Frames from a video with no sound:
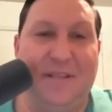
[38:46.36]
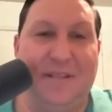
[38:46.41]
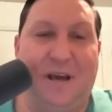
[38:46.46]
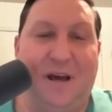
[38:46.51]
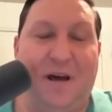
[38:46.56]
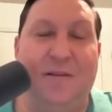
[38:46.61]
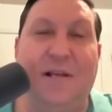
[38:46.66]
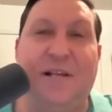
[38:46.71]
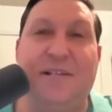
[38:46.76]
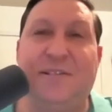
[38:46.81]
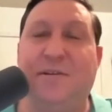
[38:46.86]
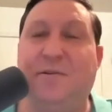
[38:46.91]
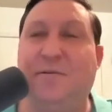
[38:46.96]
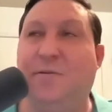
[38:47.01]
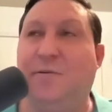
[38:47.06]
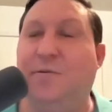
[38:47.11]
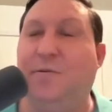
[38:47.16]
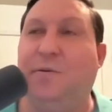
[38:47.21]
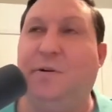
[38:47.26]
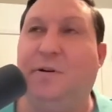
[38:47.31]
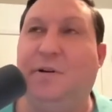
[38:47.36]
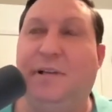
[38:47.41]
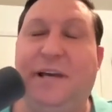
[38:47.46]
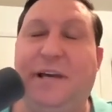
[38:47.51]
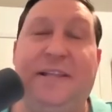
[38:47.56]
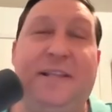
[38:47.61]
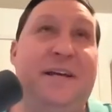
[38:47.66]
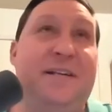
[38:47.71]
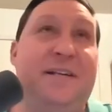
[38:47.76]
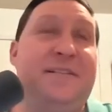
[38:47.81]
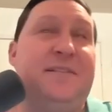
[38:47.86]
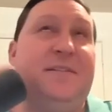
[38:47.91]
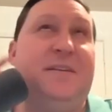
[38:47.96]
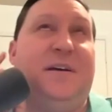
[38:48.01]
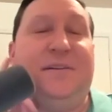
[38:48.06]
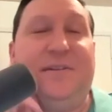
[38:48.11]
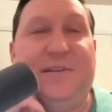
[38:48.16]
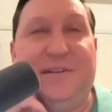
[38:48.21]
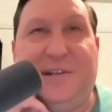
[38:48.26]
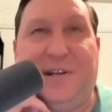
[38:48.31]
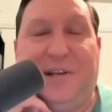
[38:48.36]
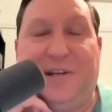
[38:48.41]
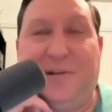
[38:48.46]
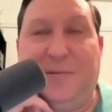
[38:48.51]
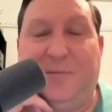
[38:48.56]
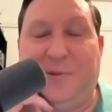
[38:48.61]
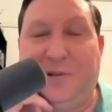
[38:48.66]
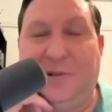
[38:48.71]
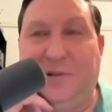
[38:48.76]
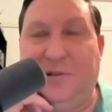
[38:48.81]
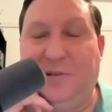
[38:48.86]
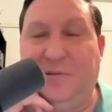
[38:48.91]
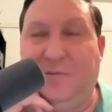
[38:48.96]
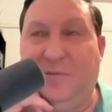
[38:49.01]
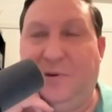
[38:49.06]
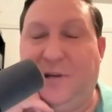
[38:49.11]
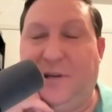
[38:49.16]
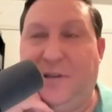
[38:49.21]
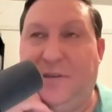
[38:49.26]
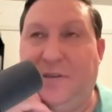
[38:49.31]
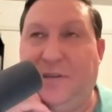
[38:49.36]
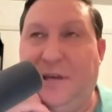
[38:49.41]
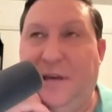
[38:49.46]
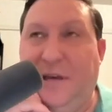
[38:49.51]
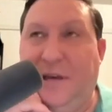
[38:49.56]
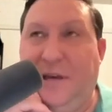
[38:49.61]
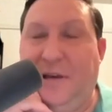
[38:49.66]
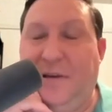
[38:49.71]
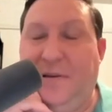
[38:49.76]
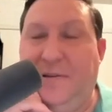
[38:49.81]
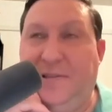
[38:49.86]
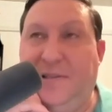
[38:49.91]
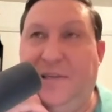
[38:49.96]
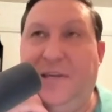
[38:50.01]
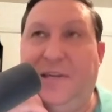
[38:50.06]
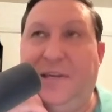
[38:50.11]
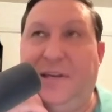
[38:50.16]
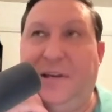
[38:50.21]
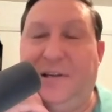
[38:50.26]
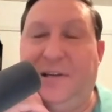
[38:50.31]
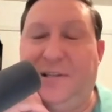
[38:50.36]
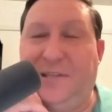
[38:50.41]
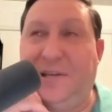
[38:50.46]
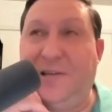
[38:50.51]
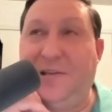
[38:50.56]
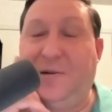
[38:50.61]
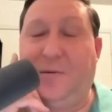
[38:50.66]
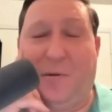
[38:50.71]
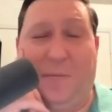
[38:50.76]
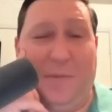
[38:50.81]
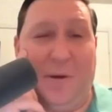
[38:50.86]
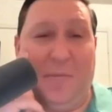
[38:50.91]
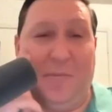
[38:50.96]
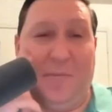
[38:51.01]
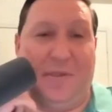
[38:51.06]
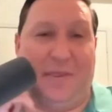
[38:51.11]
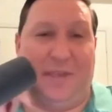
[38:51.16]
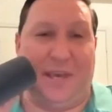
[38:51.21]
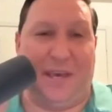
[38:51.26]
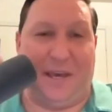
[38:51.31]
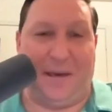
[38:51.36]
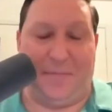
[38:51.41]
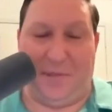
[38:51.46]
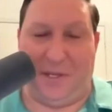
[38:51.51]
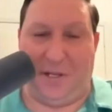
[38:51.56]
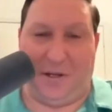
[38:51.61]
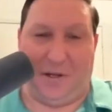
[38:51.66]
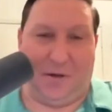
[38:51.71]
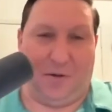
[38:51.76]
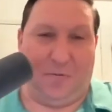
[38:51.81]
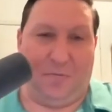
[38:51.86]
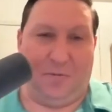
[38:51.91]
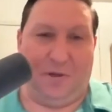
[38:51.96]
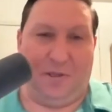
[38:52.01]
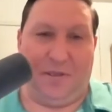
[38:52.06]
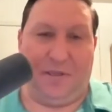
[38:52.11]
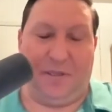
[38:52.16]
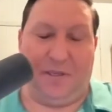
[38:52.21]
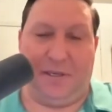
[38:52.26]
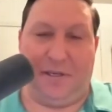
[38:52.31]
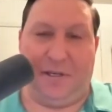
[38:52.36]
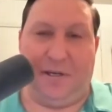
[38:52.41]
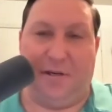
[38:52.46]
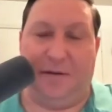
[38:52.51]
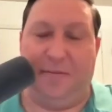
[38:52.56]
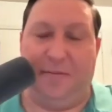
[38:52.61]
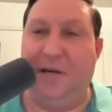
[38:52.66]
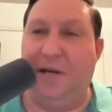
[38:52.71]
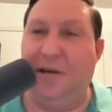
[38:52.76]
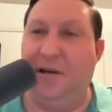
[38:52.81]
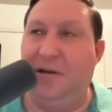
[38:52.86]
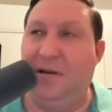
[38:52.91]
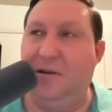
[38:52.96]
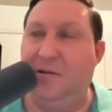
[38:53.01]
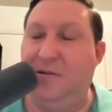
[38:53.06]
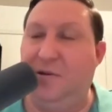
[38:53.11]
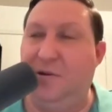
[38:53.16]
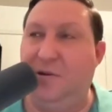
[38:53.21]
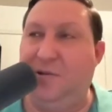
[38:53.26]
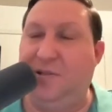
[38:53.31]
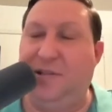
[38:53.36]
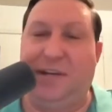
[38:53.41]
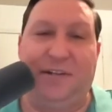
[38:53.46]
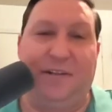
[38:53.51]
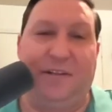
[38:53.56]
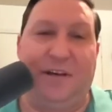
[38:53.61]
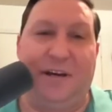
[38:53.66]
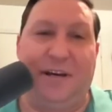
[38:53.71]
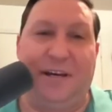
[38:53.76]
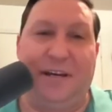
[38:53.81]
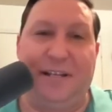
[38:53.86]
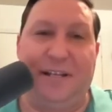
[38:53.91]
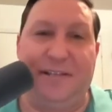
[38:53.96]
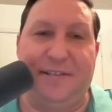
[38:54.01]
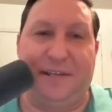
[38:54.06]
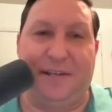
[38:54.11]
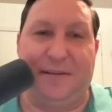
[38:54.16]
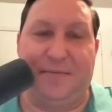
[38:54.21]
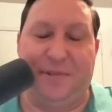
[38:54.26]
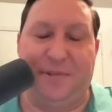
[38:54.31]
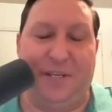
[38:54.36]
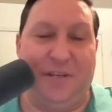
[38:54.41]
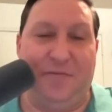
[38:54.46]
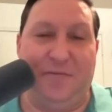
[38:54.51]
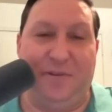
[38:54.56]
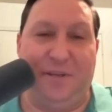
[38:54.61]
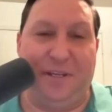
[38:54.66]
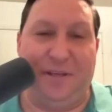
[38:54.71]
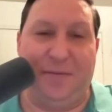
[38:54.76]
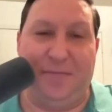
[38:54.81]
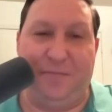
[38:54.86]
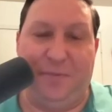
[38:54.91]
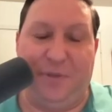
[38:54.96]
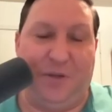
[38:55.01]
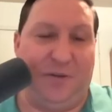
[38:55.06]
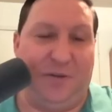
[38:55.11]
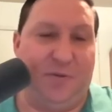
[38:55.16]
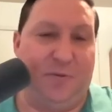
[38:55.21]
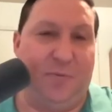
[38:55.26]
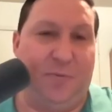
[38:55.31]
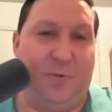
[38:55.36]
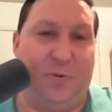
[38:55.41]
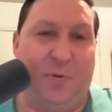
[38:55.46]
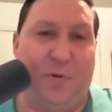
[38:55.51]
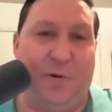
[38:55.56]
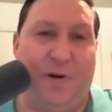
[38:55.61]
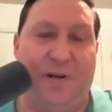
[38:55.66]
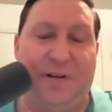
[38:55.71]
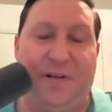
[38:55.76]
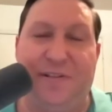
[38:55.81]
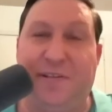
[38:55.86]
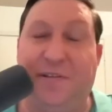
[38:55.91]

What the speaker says: Oh, that's so cool. And that's understandable with Zika, because I do remember that, with the news headlines and TV news report.